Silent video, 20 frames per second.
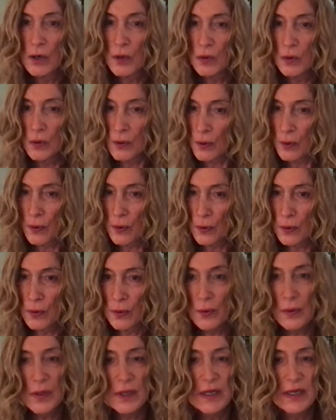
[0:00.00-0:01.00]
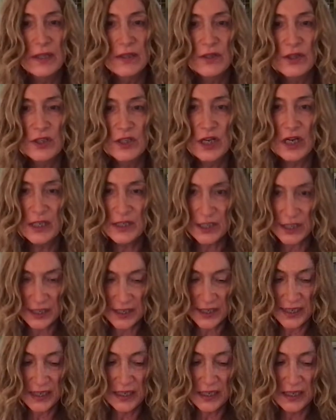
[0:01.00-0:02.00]
Uhu is
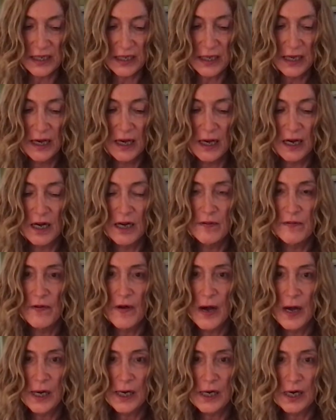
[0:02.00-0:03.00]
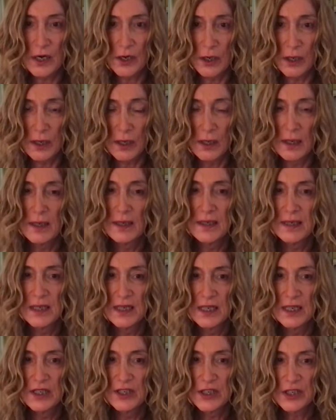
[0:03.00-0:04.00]
shashti of r,
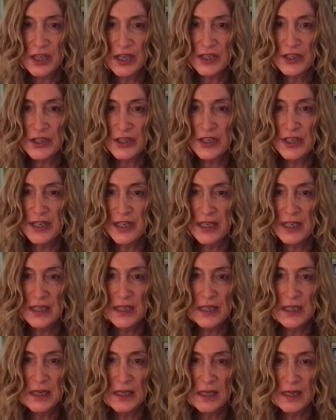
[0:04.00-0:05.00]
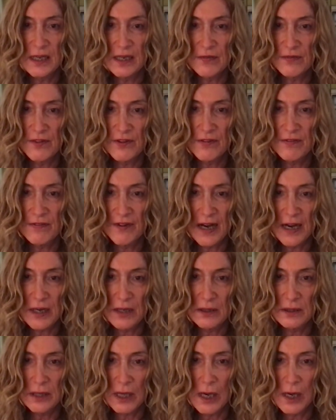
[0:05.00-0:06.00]
shashti of the
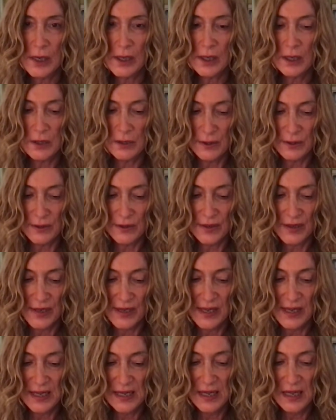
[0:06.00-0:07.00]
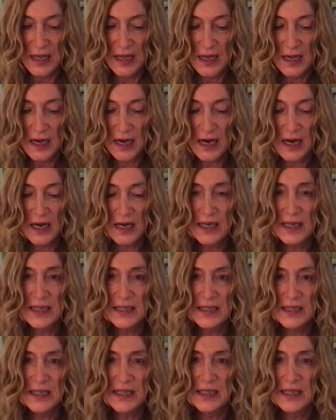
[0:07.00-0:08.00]
vowel r.
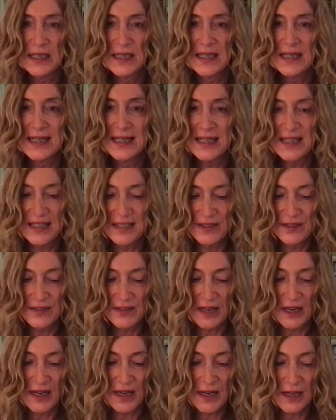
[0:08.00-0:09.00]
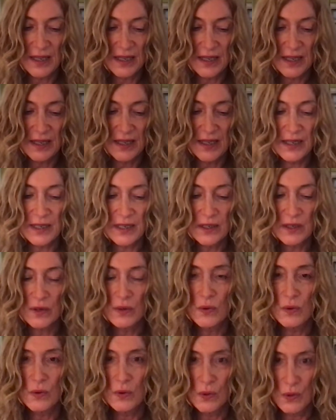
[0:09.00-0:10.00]
An is a i
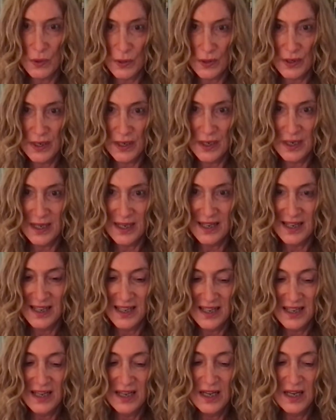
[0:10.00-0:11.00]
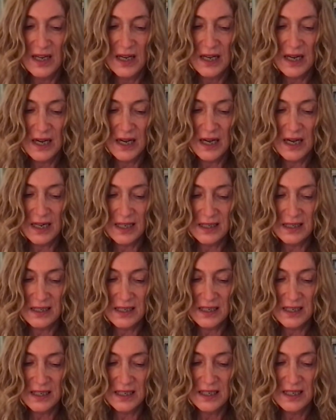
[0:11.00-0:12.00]
un.
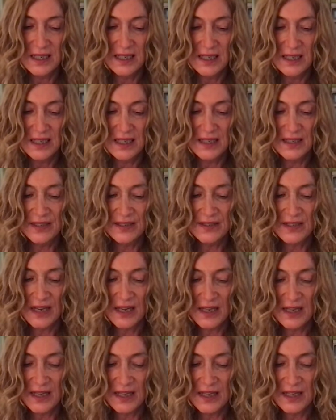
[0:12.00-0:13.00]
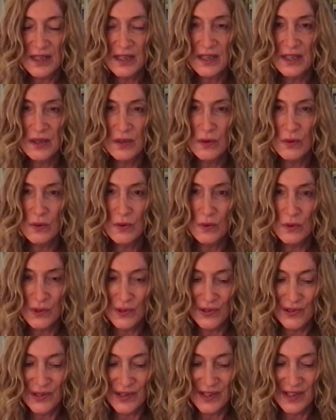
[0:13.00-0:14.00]
An is a i
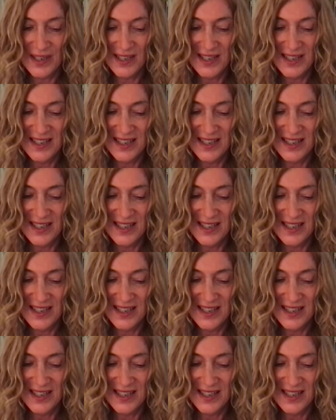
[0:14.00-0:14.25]
un.